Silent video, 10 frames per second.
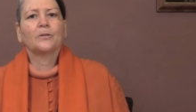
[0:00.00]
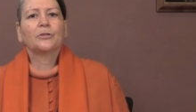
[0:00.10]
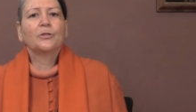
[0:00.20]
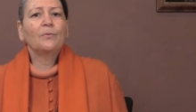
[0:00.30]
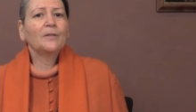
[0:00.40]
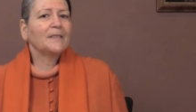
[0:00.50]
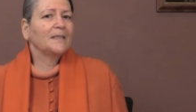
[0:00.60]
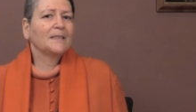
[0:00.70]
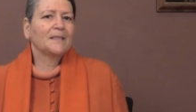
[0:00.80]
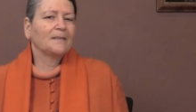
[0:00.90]
So, what
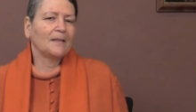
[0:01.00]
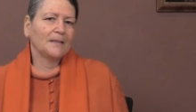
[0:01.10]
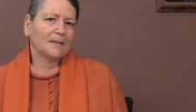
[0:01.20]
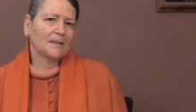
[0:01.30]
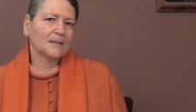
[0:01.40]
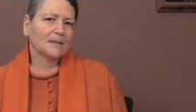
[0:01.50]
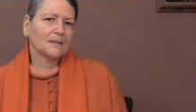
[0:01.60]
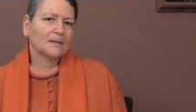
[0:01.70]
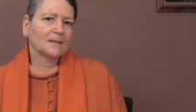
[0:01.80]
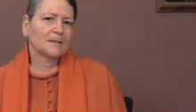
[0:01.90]
is he telling us?
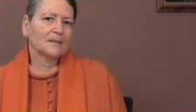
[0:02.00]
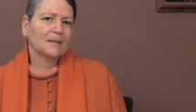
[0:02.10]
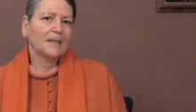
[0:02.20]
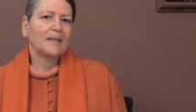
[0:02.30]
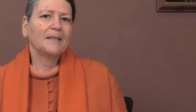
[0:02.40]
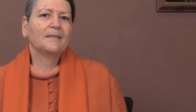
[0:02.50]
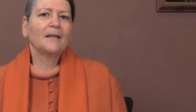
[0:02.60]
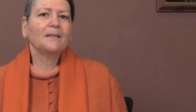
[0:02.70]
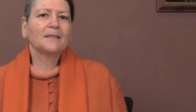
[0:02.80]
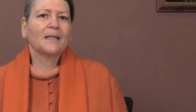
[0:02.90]
It
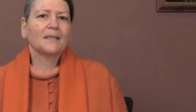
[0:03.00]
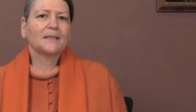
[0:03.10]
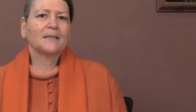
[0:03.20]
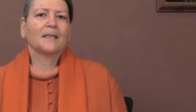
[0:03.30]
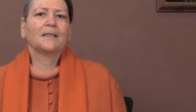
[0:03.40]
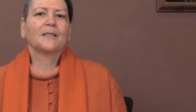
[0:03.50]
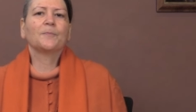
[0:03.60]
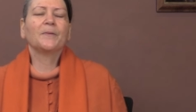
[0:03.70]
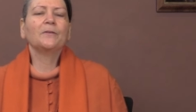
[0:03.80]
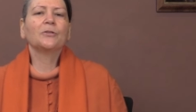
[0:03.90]
tells us that the
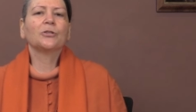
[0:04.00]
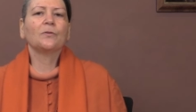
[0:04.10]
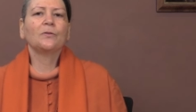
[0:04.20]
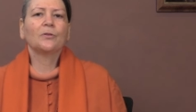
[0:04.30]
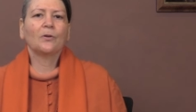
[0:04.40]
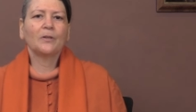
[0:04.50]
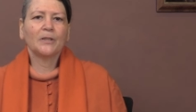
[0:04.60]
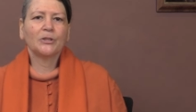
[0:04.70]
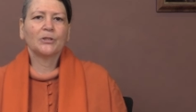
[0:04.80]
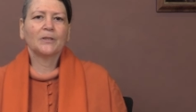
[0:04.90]
spiritual
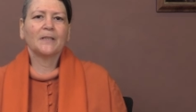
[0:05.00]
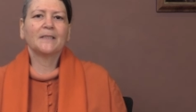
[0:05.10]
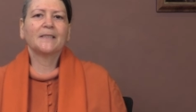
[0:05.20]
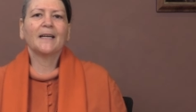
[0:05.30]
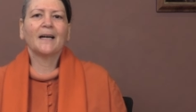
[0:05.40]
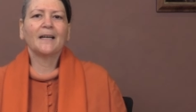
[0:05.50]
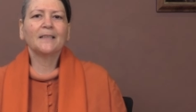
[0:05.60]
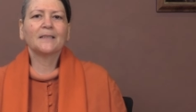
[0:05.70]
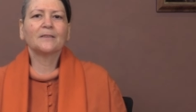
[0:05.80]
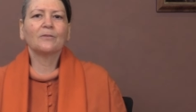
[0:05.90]
knowledge is the
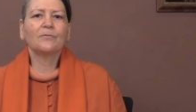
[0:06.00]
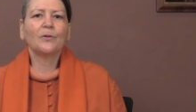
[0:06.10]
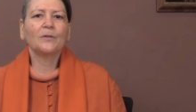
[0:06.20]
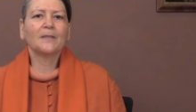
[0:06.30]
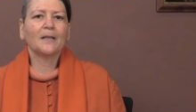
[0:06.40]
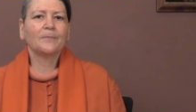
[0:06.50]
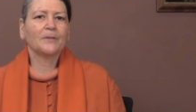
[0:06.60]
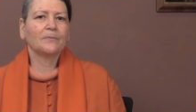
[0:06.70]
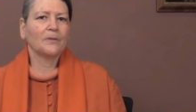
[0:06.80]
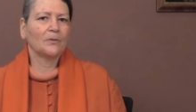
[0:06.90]
highest of all
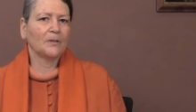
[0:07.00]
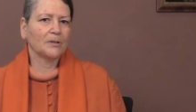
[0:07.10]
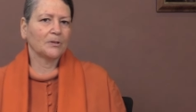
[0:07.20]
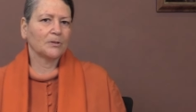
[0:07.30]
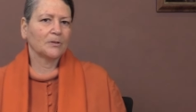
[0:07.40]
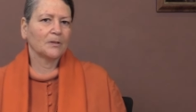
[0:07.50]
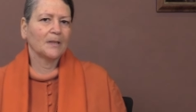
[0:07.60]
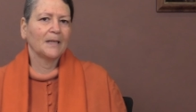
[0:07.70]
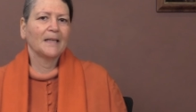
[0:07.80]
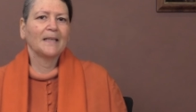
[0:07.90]
types of knowledge.
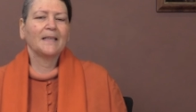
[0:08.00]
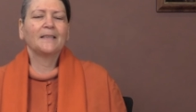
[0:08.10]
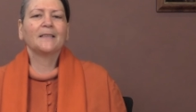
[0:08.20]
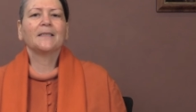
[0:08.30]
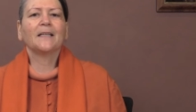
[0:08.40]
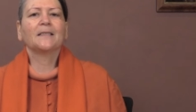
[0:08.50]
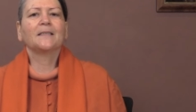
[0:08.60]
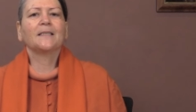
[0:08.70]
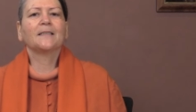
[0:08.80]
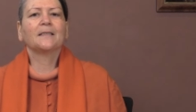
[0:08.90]
It is
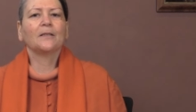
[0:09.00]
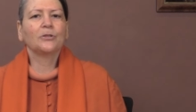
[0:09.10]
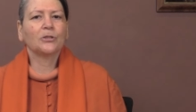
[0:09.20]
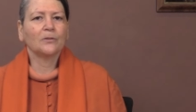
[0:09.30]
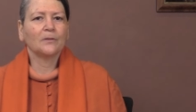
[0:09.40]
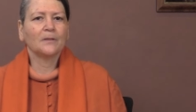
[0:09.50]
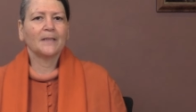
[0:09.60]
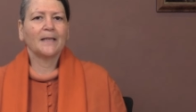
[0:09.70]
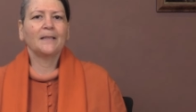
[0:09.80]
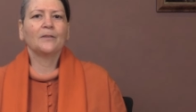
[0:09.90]
existential
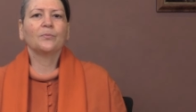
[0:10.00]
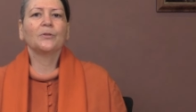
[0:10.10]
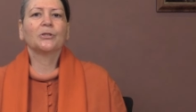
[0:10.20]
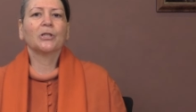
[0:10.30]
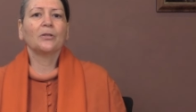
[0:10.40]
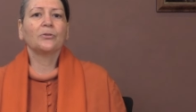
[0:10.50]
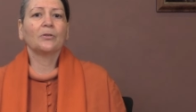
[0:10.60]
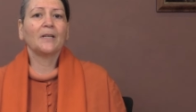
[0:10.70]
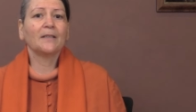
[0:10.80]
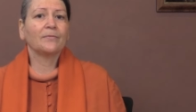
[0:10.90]
and it will change
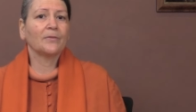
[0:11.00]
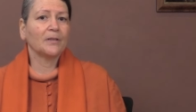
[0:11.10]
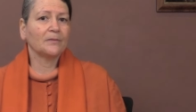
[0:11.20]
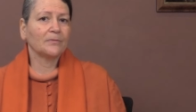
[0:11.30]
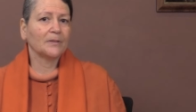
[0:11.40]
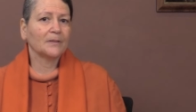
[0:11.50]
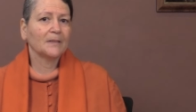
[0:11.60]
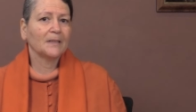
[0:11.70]
your life forever.